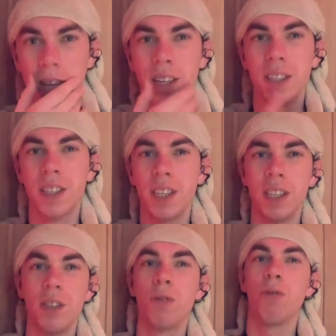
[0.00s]
tendency
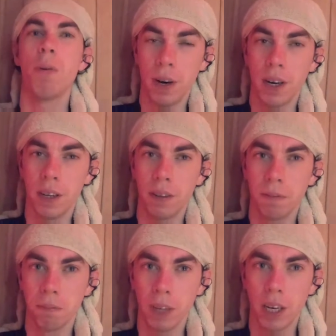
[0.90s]
to drop my
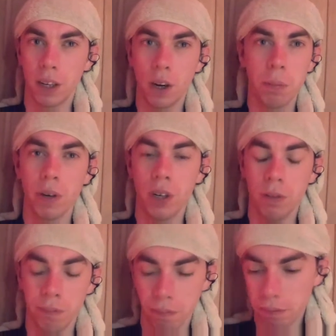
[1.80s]
GoPro